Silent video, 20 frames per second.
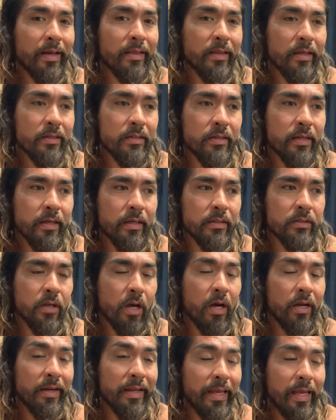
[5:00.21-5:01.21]
listings
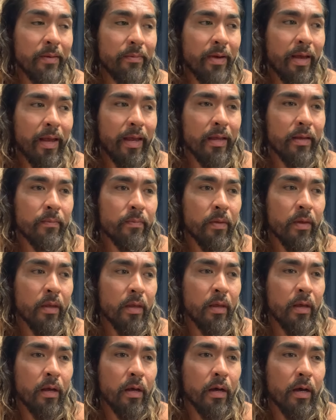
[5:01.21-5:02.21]
on eBay,
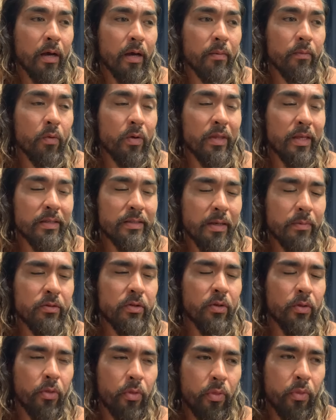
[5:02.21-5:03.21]
with the
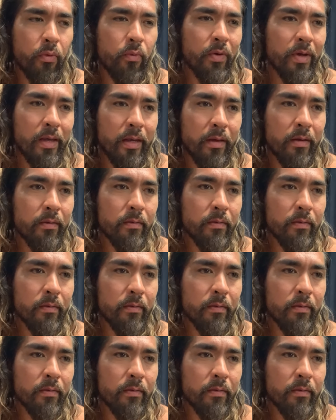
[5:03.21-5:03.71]
exception of 3,